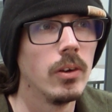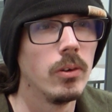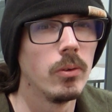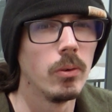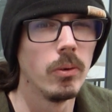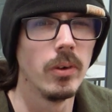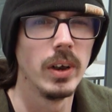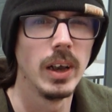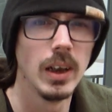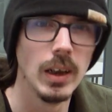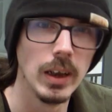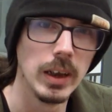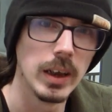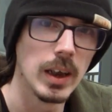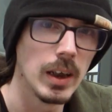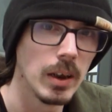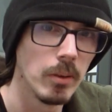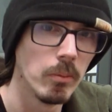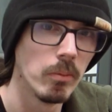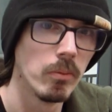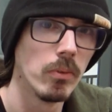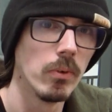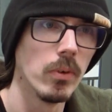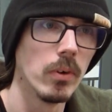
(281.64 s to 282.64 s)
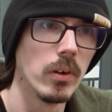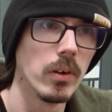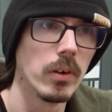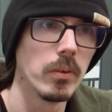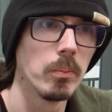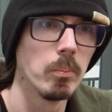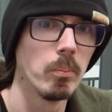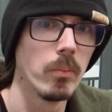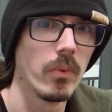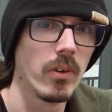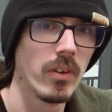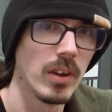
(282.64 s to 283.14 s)
to really aim for
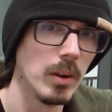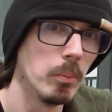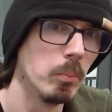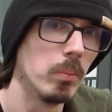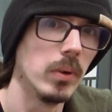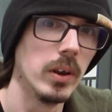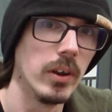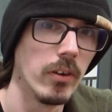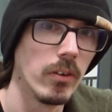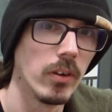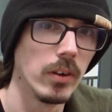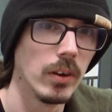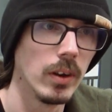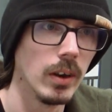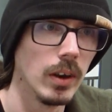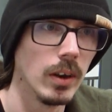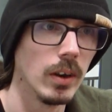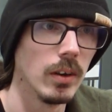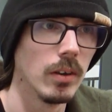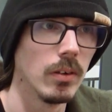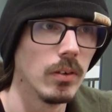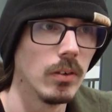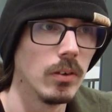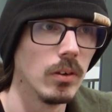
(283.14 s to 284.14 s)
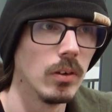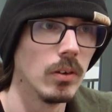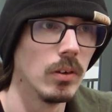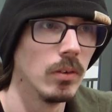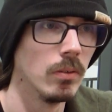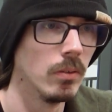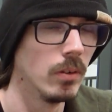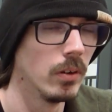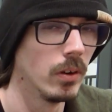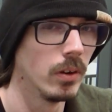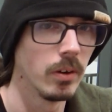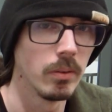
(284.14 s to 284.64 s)
simplicity
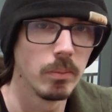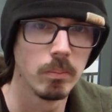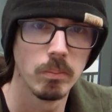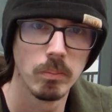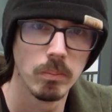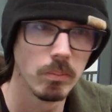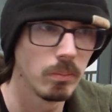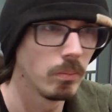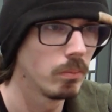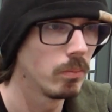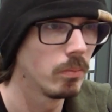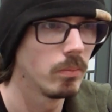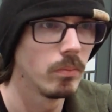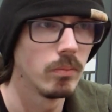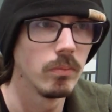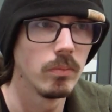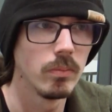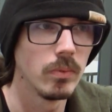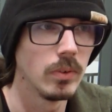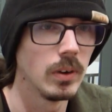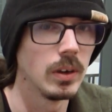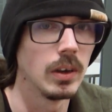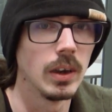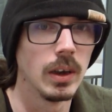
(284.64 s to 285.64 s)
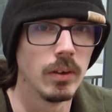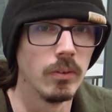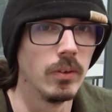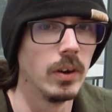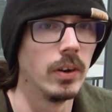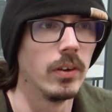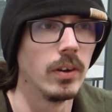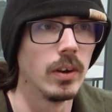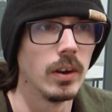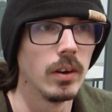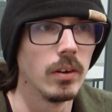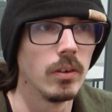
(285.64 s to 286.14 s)
over
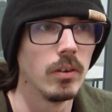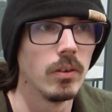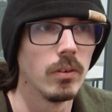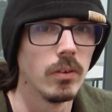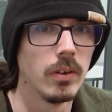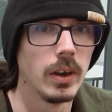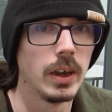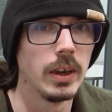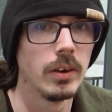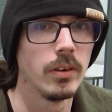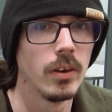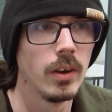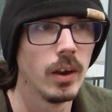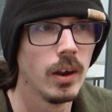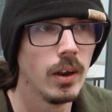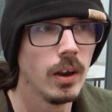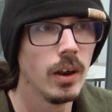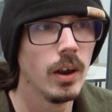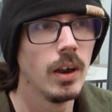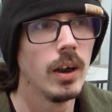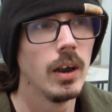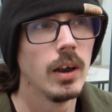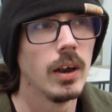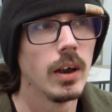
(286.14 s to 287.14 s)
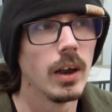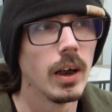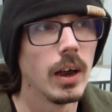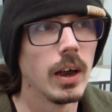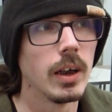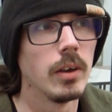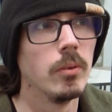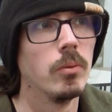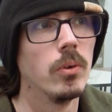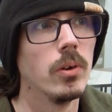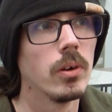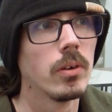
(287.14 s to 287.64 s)
everything, right?
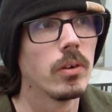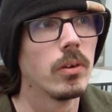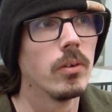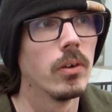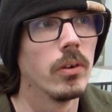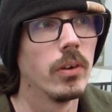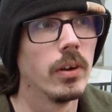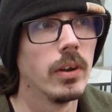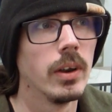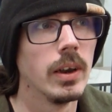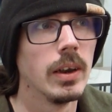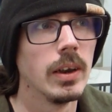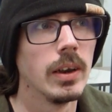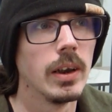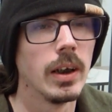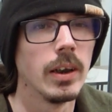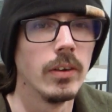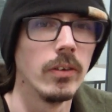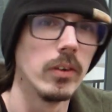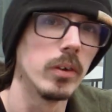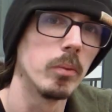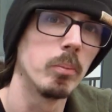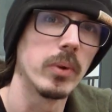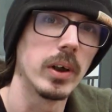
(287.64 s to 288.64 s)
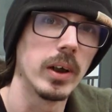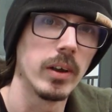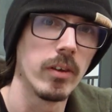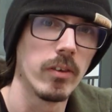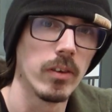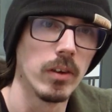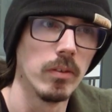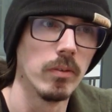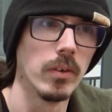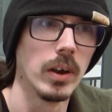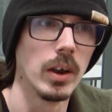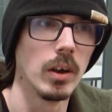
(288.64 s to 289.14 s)
I work on an
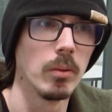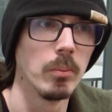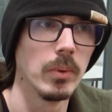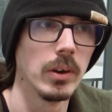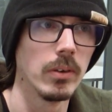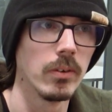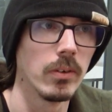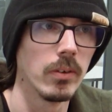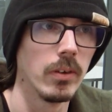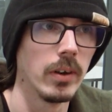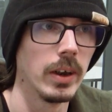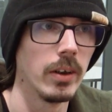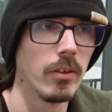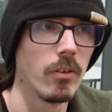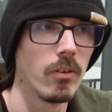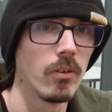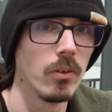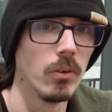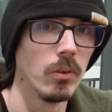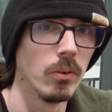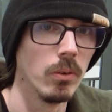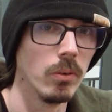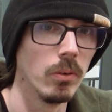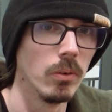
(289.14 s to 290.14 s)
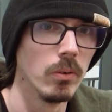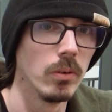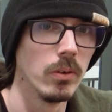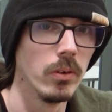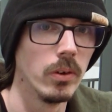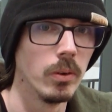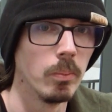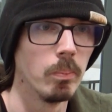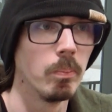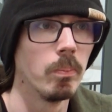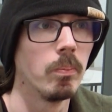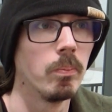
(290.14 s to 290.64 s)
enterprise environment, right? So
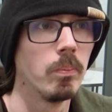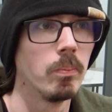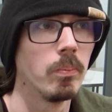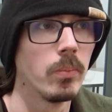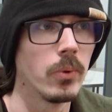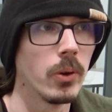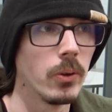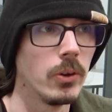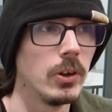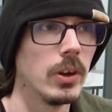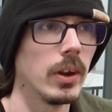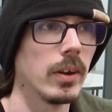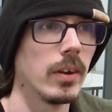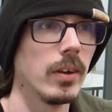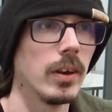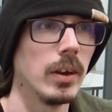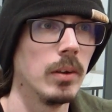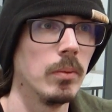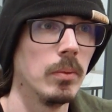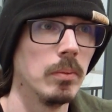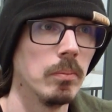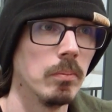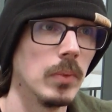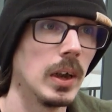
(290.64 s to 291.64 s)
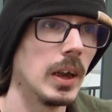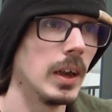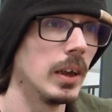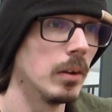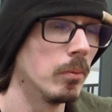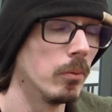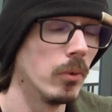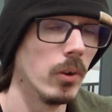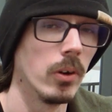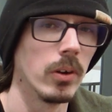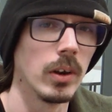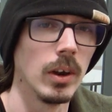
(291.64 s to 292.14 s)
the project I
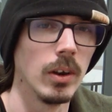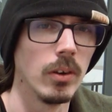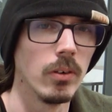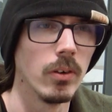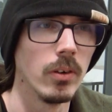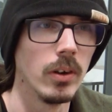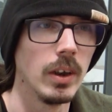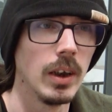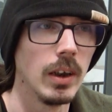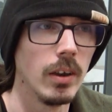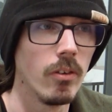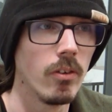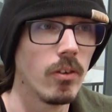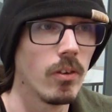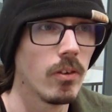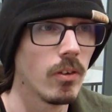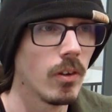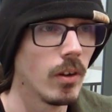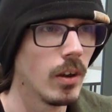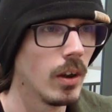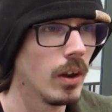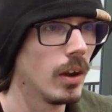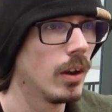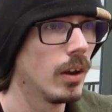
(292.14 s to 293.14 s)
am working on is